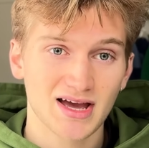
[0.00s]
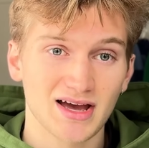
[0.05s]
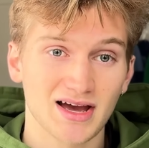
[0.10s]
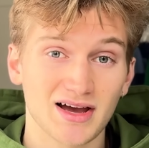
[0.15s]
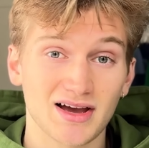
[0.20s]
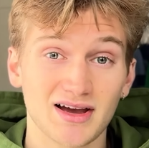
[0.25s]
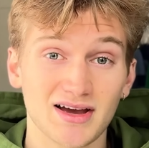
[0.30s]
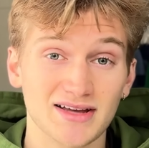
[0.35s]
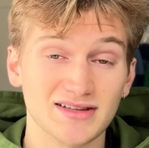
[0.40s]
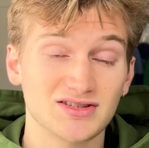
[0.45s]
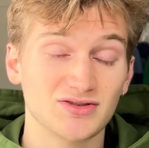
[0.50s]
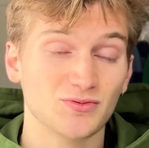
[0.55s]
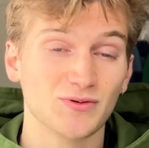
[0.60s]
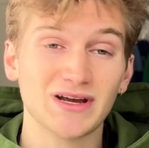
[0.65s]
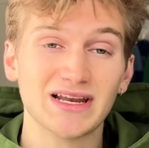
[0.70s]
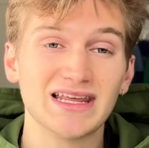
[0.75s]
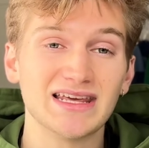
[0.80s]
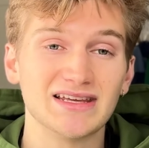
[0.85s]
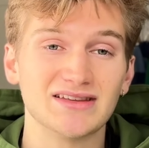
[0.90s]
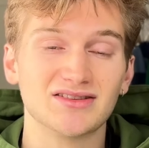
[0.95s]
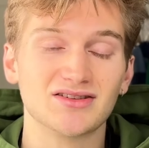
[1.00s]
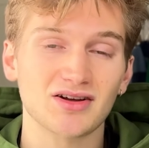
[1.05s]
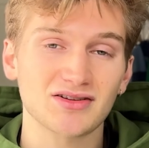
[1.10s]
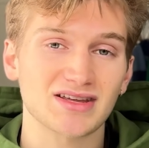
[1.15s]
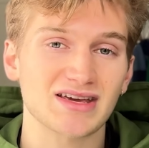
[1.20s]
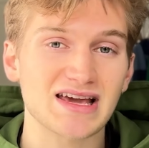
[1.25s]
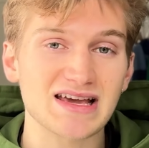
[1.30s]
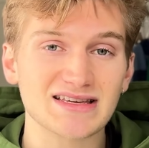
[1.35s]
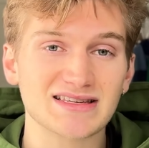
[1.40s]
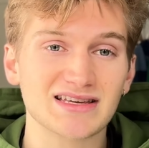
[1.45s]
It's really
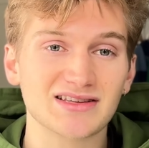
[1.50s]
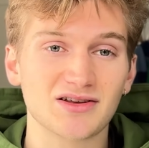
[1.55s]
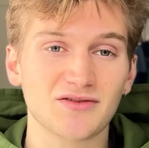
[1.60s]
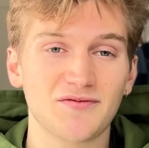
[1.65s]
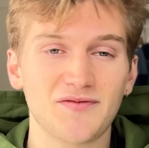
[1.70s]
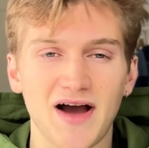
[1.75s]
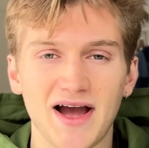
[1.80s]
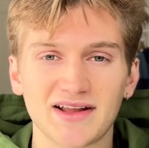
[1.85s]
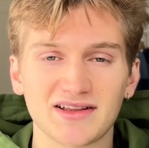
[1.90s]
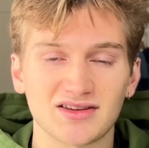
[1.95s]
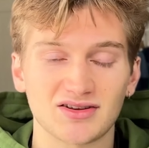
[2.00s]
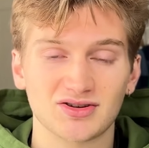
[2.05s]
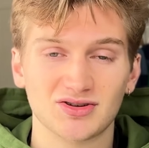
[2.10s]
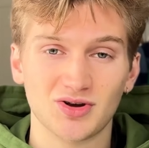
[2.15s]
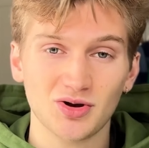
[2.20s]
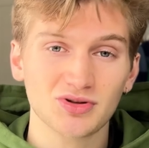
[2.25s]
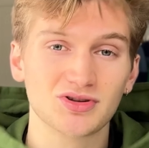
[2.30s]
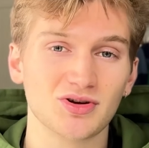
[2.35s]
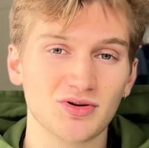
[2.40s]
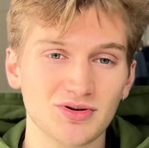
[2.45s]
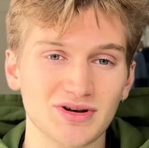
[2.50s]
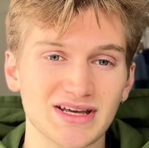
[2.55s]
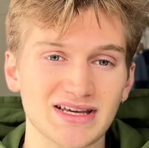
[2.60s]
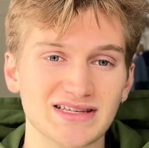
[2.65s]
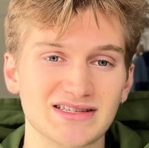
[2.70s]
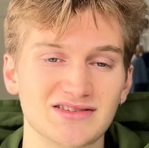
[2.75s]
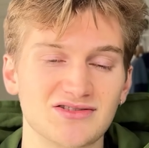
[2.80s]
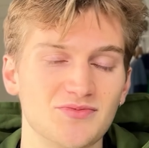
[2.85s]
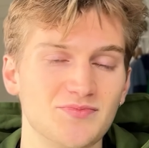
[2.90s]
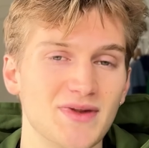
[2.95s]
not easy to find good
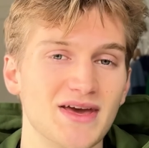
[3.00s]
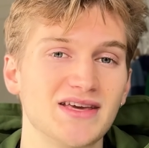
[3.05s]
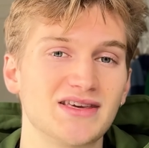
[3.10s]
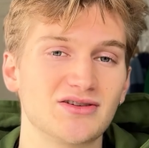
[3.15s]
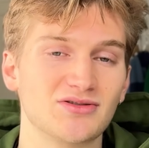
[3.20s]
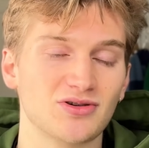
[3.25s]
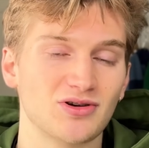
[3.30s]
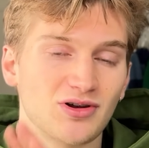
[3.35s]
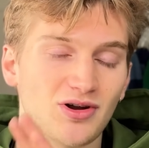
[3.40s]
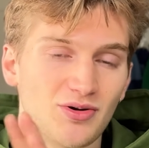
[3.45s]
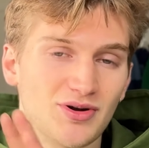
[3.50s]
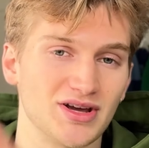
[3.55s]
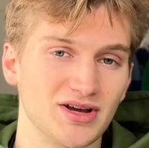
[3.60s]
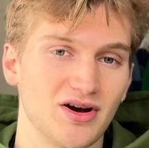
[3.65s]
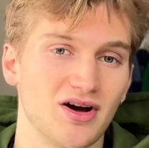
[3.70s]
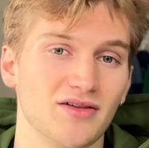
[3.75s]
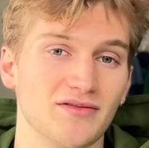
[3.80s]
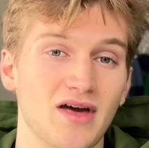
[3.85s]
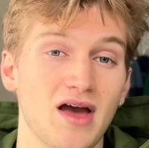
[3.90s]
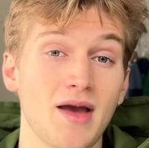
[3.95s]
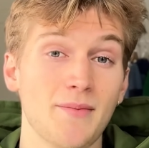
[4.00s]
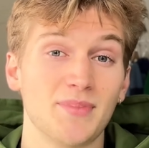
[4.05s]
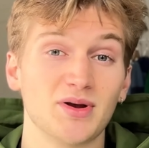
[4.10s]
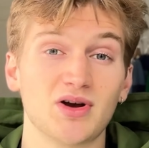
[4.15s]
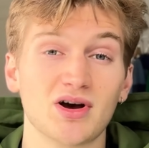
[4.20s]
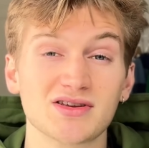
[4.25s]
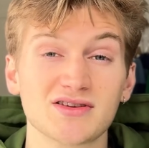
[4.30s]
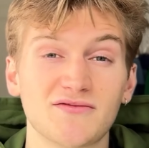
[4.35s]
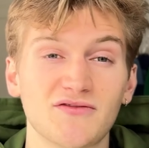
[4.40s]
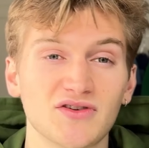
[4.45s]
hoodies to make your clothing on,
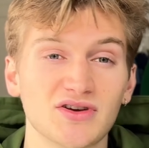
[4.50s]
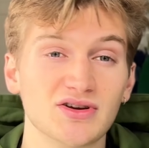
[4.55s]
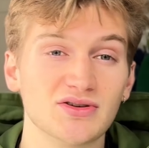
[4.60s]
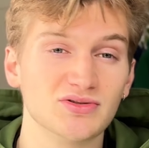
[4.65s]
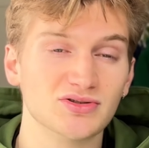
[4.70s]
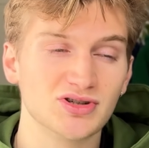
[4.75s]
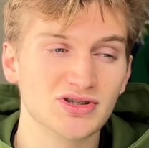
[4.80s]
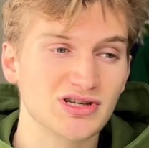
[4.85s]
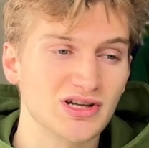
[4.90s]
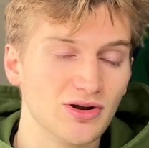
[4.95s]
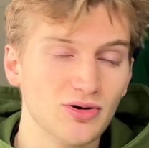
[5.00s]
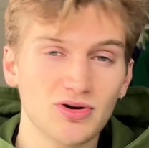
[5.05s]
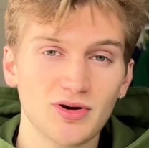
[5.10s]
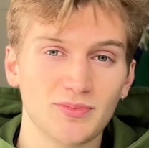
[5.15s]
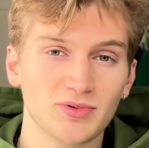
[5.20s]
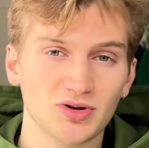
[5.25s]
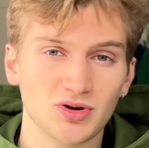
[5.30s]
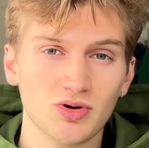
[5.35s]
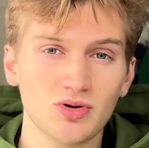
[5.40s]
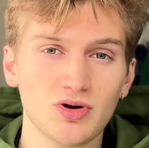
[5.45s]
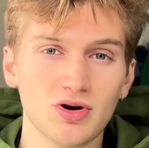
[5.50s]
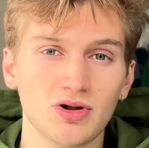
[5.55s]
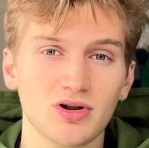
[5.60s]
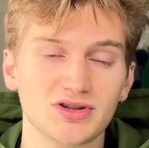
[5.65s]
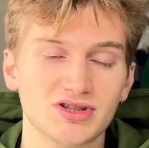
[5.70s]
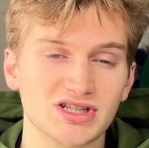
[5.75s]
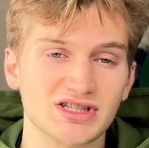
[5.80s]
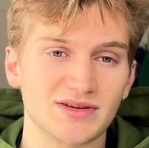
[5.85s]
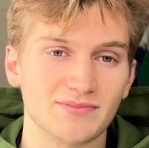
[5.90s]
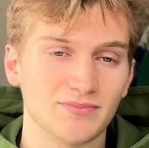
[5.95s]
because if you just look up in Google,
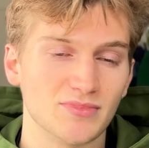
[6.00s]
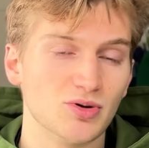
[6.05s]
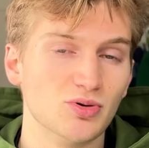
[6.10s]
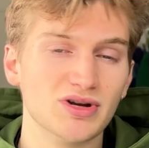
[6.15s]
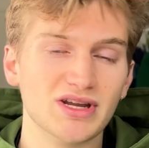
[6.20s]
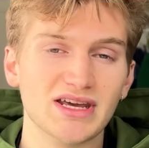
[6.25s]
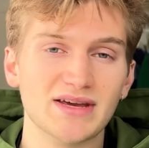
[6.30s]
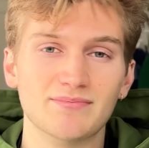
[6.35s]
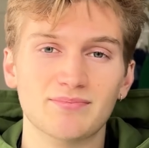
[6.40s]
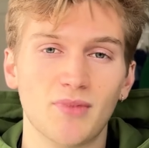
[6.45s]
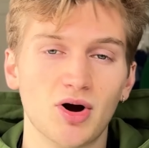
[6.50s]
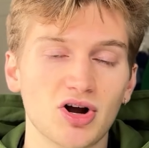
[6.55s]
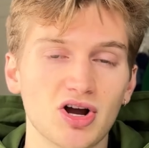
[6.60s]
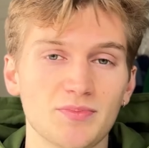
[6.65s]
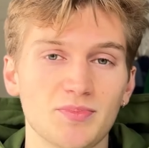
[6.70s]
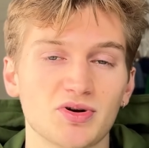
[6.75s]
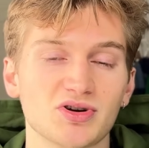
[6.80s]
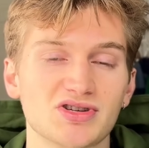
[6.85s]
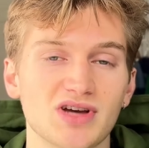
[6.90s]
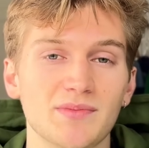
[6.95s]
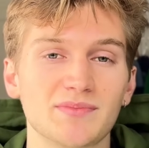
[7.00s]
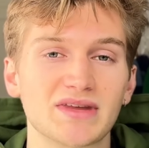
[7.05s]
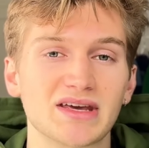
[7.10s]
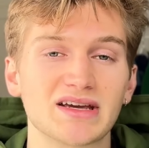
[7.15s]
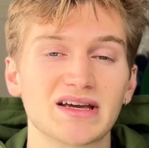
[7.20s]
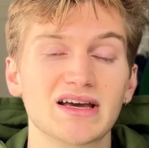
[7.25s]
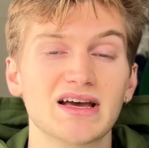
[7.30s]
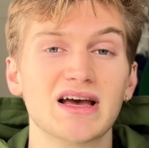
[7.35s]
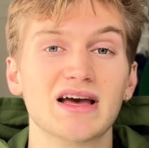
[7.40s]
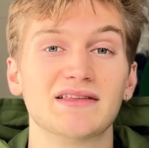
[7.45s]
just hoodie mockup or
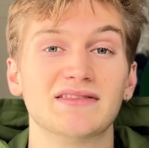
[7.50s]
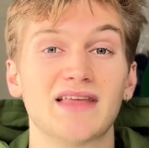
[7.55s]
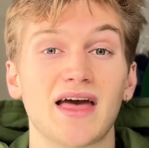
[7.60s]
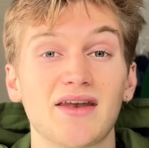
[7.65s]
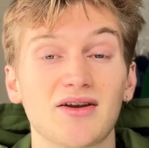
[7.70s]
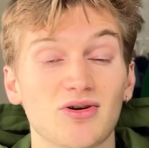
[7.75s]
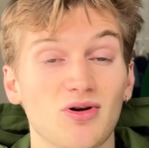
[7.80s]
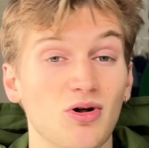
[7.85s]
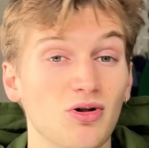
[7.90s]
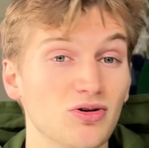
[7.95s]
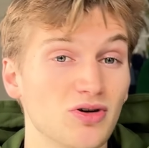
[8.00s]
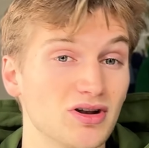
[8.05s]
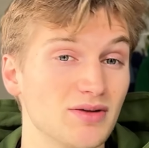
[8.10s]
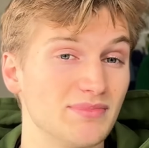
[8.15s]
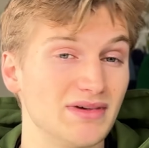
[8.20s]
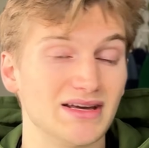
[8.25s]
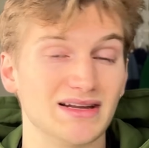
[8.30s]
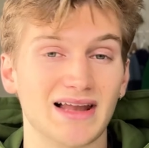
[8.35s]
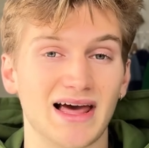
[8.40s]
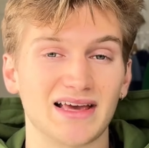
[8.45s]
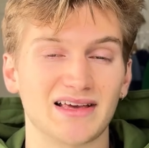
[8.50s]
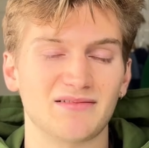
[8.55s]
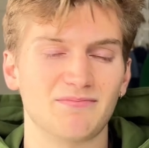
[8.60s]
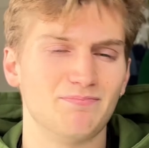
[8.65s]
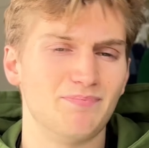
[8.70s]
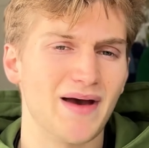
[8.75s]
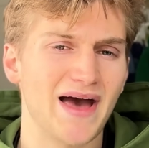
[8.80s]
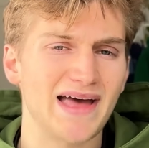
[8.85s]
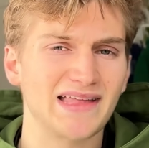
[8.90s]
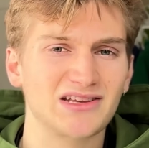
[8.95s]
something, then they're all gonna be like
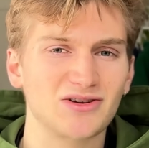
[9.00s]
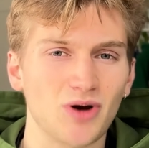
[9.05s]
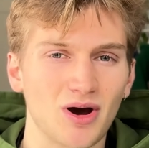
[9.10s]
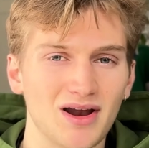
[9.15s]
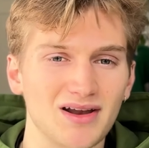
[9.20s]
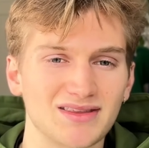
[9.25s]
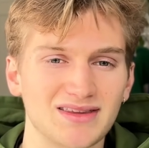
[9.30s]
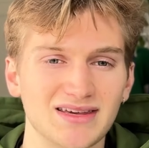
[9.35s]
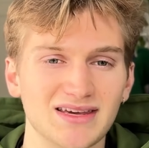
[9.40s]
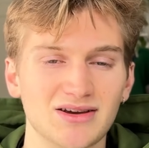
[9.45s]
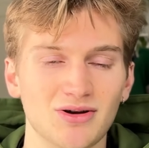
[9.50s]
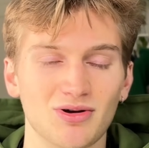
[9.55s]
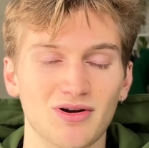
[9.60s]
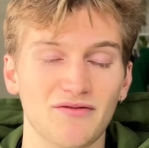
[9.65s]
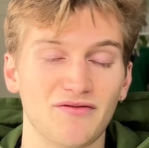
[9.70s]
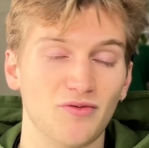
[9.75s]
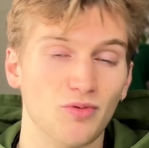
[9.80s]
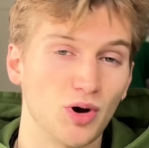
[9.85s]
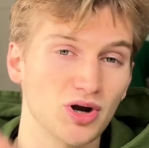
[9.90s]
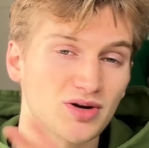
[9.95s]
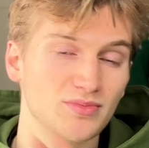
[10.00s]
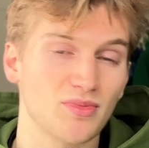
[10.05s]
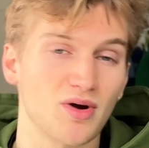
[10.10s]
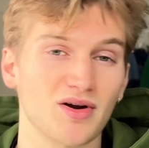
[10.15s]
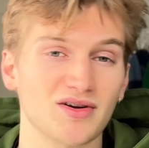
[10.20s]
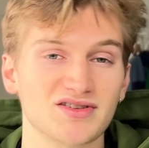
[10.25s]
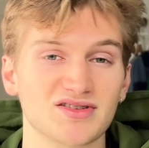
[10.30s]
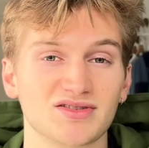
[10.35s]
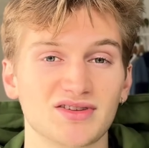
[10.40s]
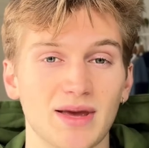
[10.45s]
bad quality or have
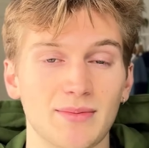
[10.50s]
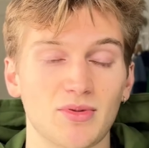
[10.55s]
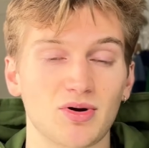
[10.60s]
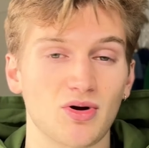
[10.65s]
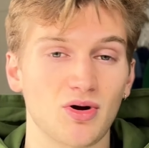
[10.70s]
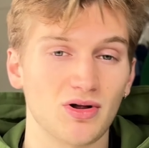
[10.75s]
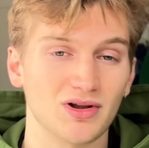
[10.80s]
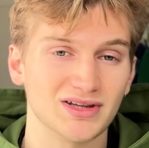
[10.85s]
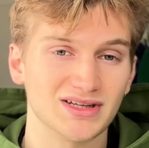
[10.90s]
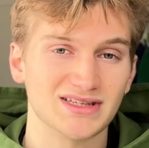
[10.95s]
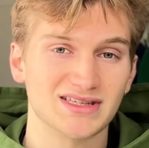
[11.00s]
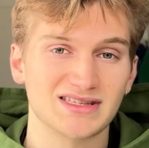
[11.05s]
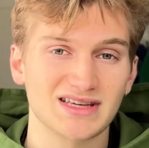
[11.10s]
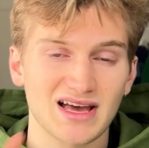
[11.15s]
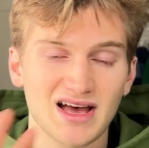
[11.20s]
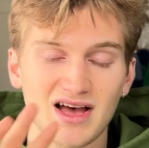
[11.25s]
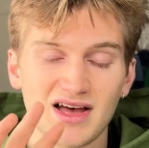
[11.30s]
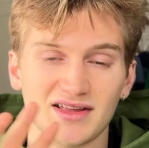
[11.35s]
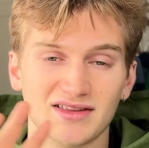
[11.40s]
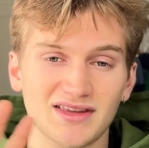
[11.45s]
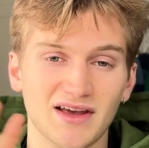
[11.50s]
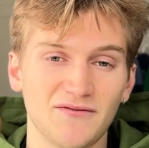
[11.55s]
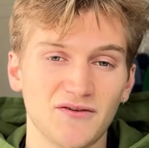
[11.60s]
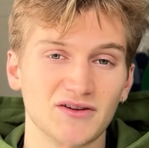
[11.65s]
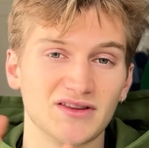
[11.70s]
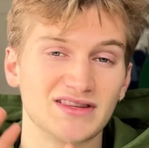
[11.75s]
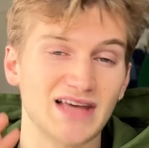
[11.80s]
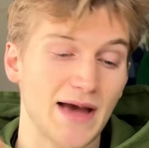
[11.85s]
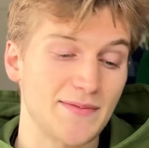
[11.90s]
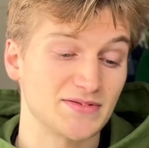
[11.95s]
watermarks on them or all these
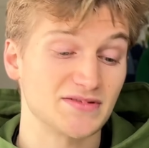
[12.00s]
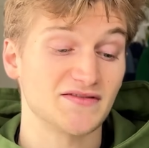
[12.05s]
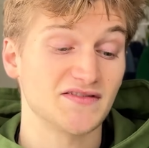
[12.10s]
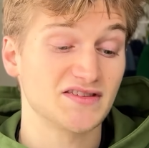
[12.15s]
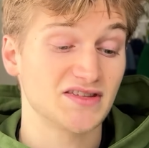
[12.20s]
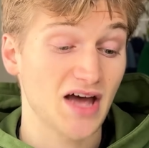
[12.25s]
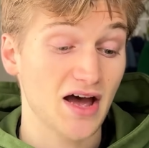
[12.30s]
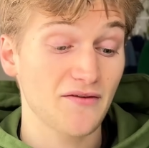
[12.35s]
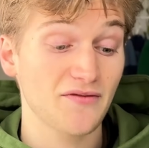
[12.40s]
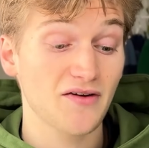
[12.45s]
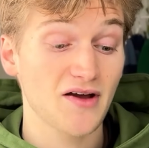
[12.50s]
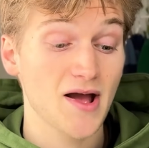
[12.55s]
different types of stuff.